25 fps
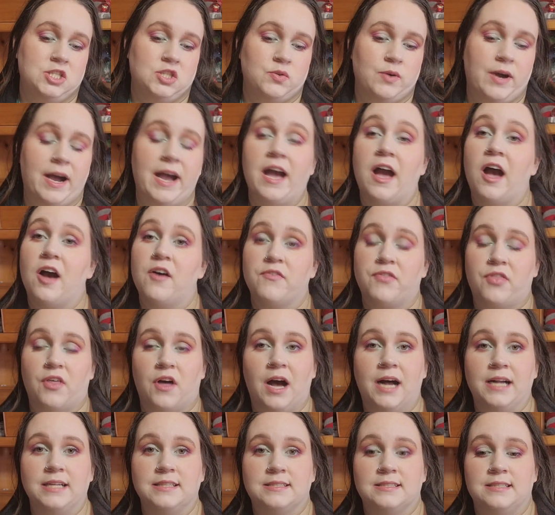do I have
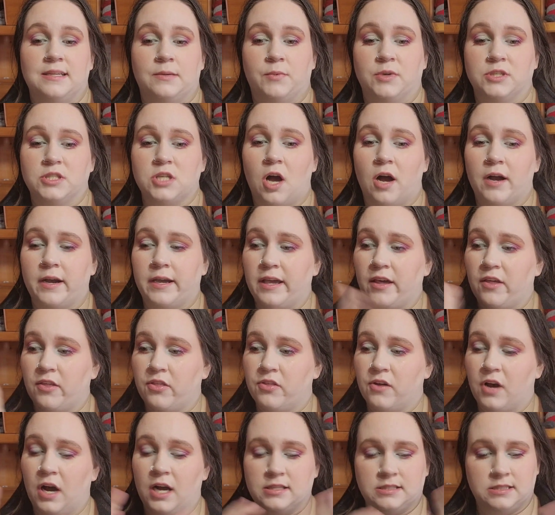thoughts. And we're
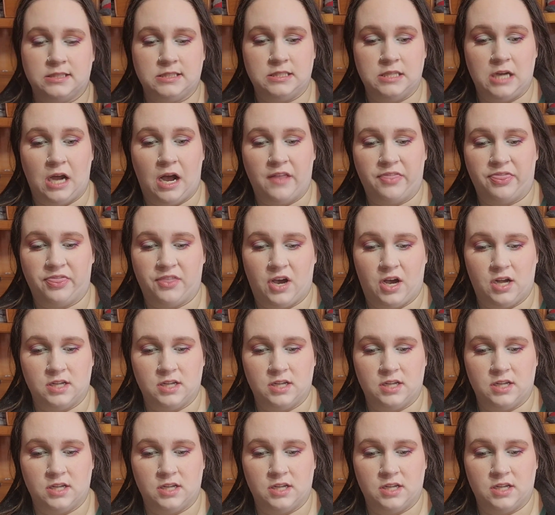talking thoughts, not